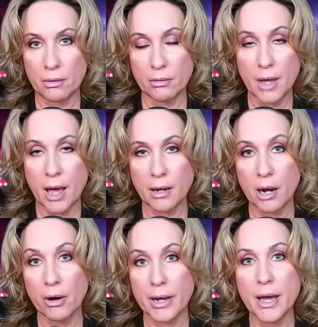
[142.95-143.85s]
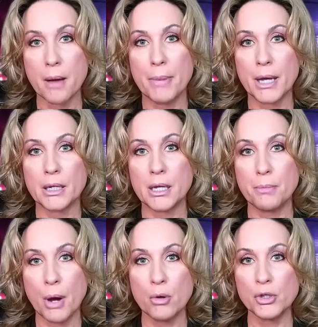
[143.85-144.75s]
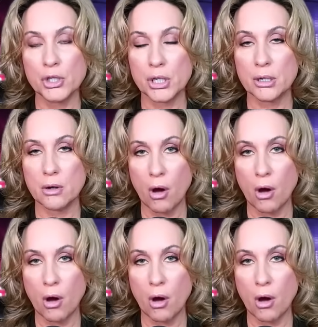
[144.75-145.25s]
in that area, but he posted